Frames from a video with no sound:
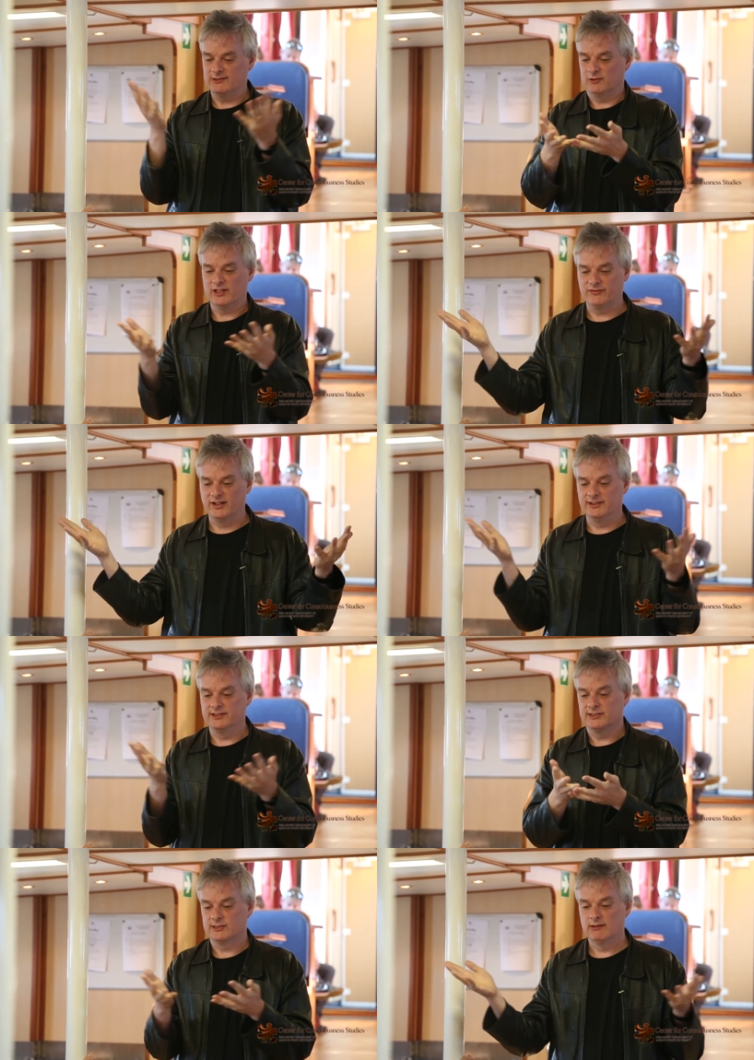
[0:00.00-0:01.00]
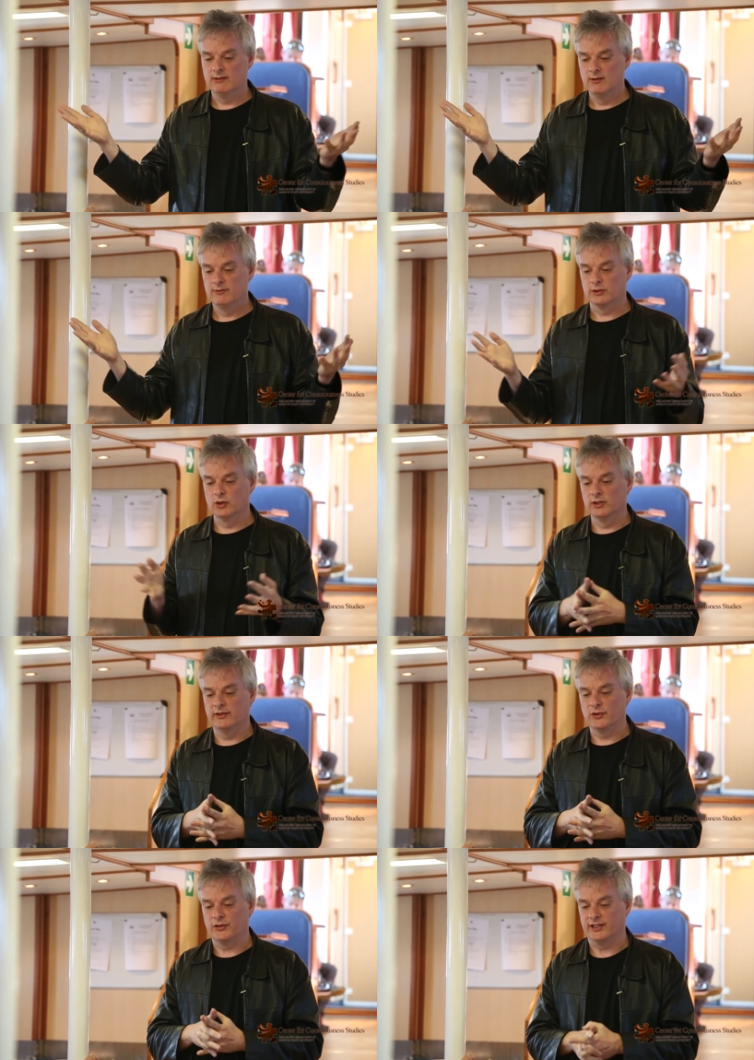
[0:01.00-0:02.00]
All I find is the
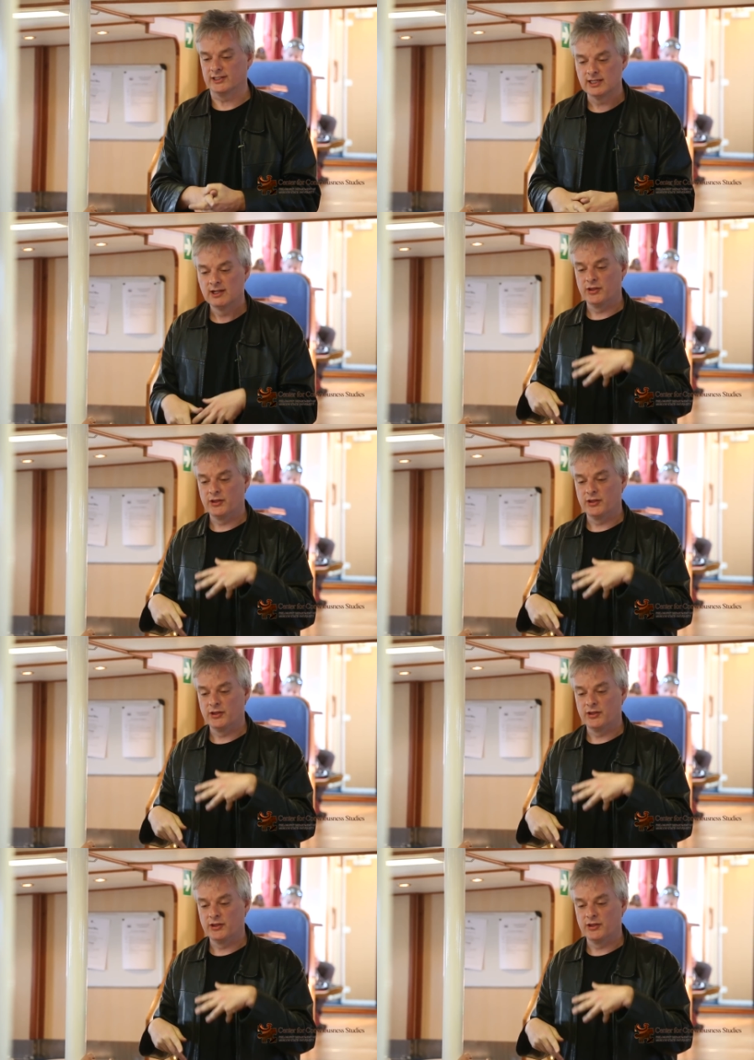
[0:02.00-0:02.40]
low-level things.